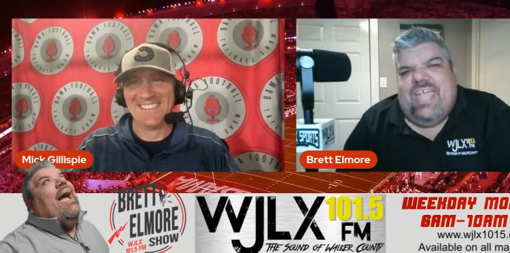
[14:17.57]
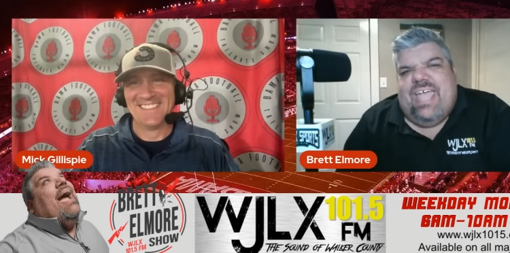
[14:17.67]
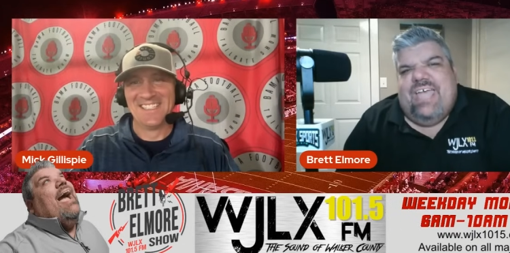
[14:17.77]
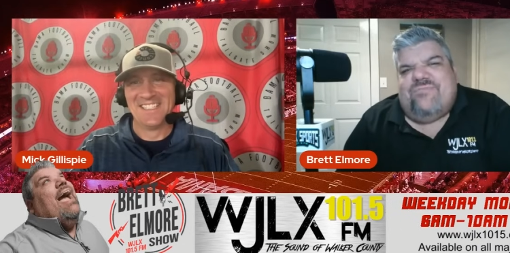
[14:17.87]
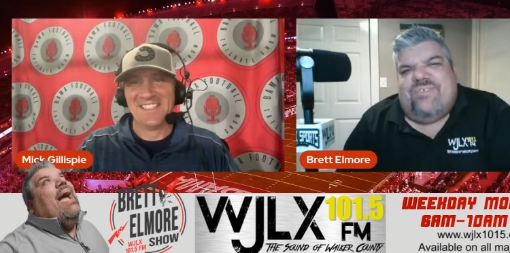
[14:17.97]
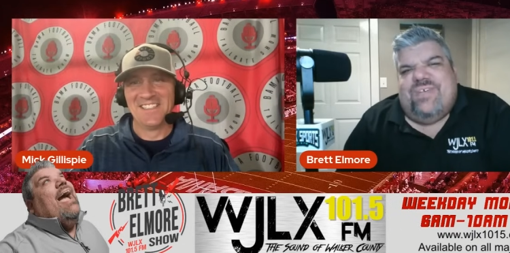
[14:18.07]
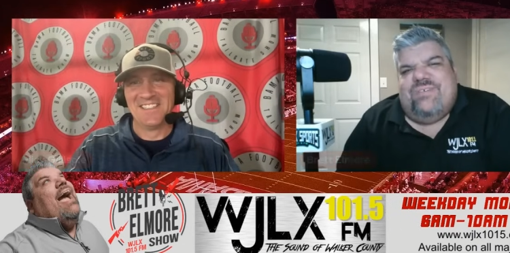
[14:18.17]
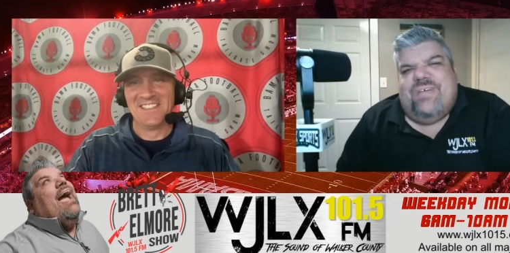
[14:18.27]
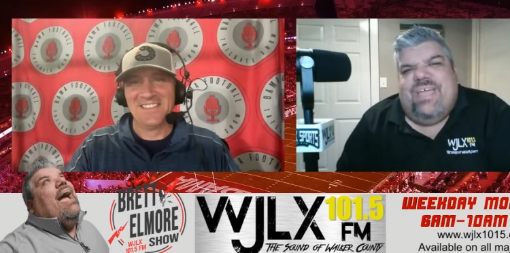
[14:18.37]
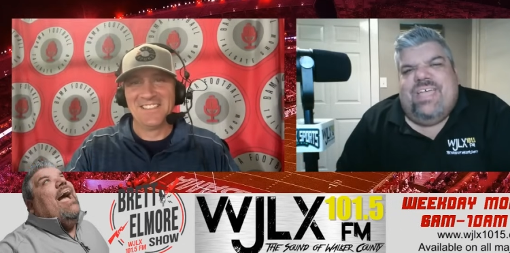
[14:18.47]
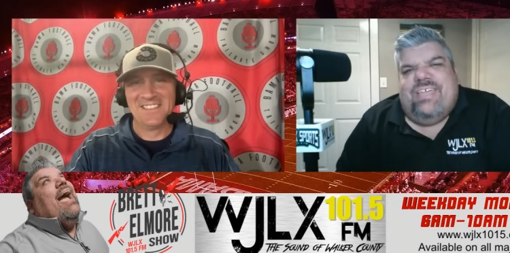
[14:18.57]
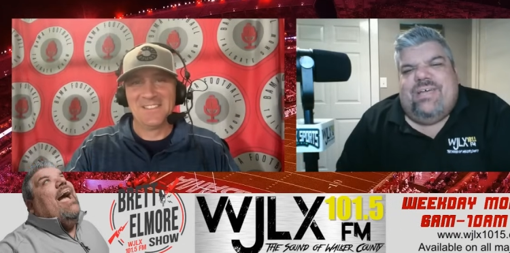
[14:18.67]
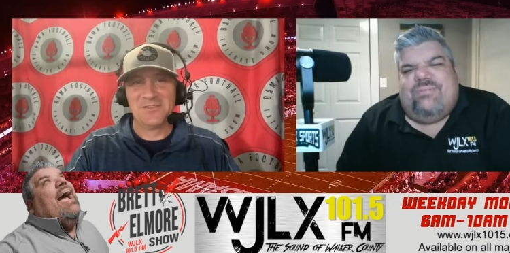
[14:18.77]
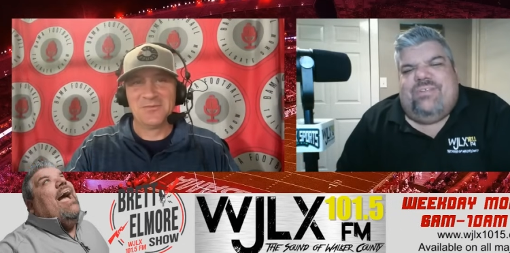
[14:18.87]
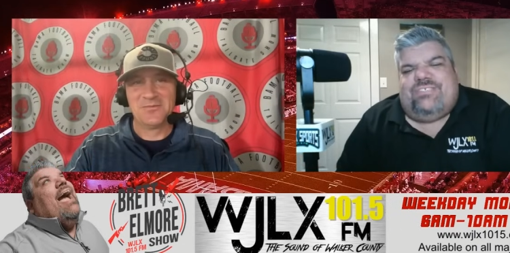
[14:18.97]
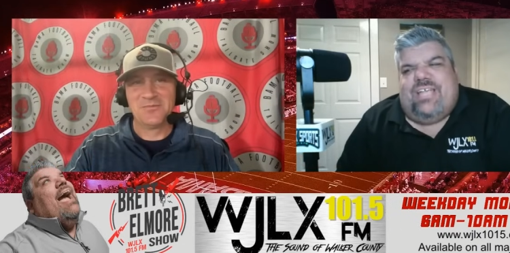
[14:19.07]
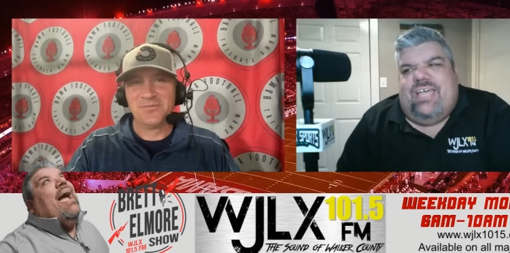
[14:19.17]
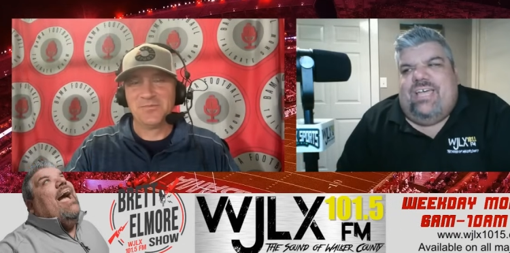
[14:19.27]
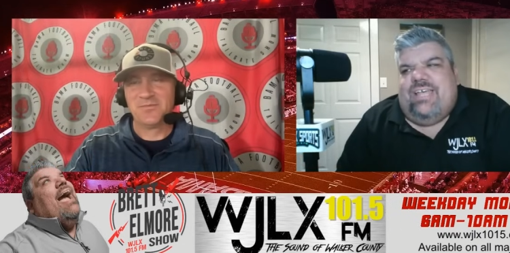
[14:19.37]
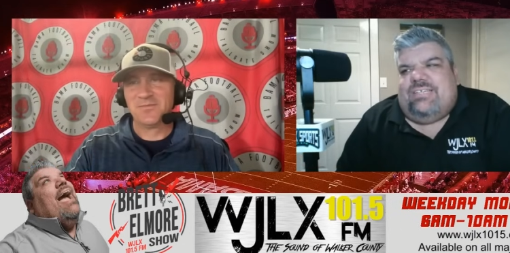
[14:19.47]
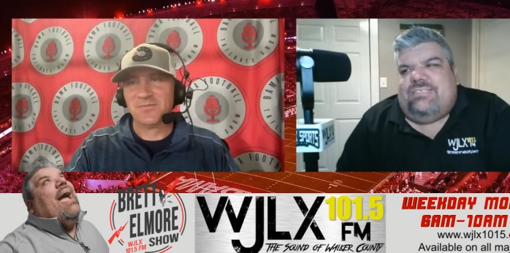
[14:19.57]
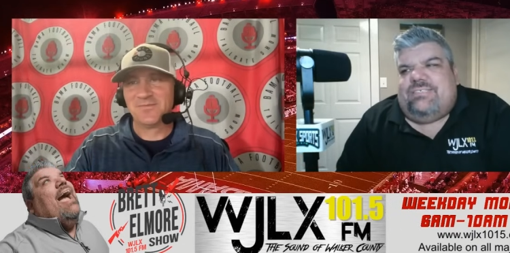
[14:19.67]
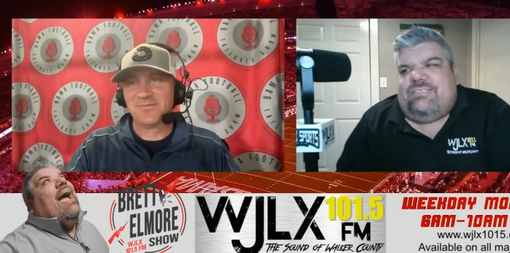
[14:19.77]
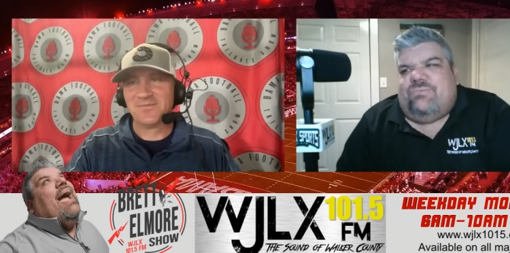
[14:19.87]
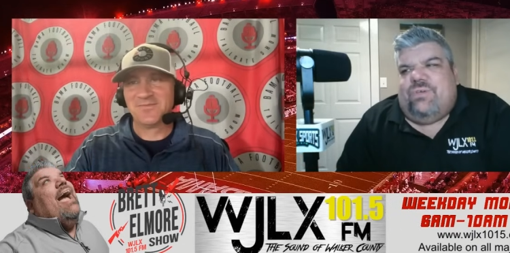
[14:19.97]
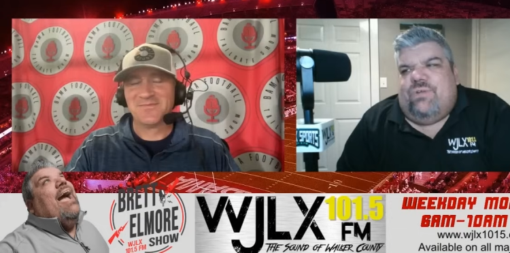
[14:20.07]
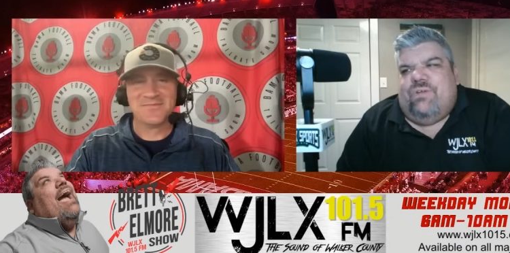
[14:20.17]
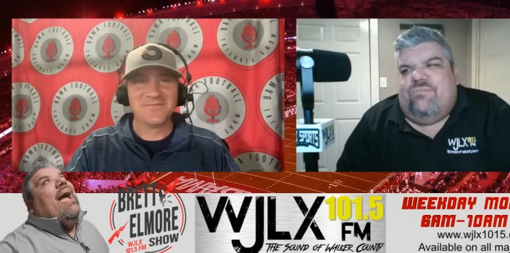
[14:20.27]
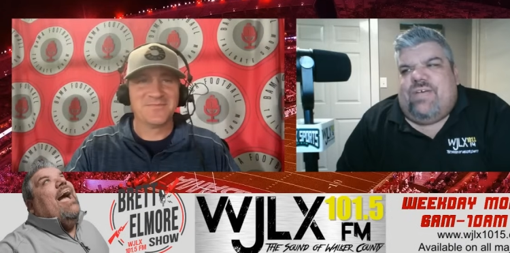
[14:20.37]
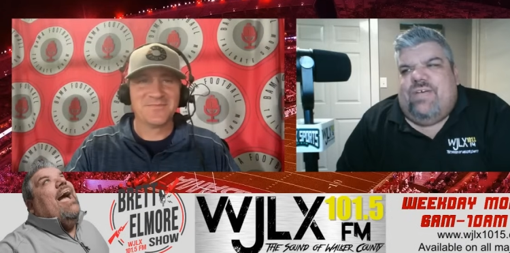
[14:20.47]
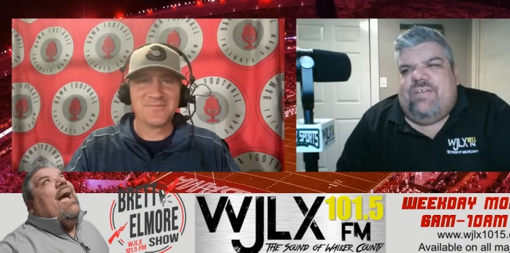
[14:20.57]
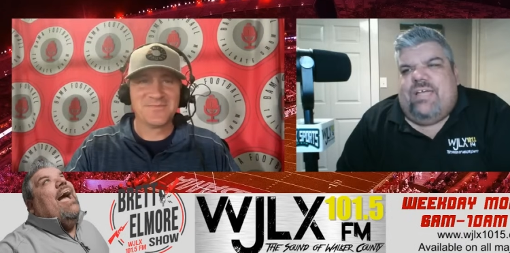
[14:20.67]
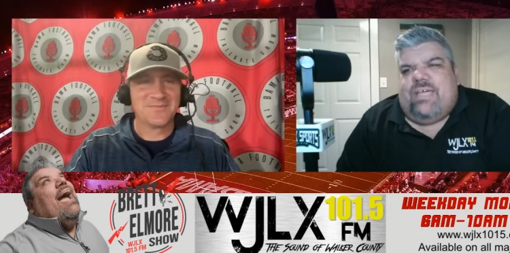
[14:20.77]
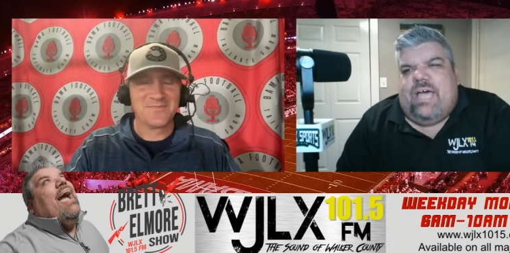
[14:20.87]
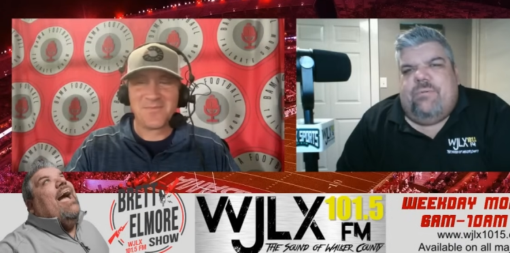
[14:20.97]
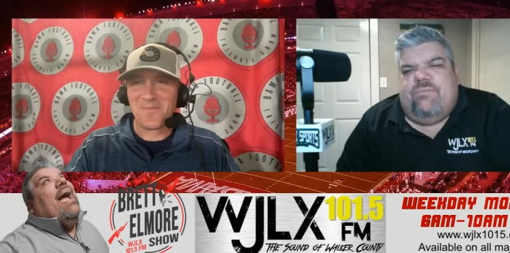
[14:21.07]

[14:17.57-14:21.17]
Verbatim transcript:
Speaker 1: FM. WJLX 101.5.com.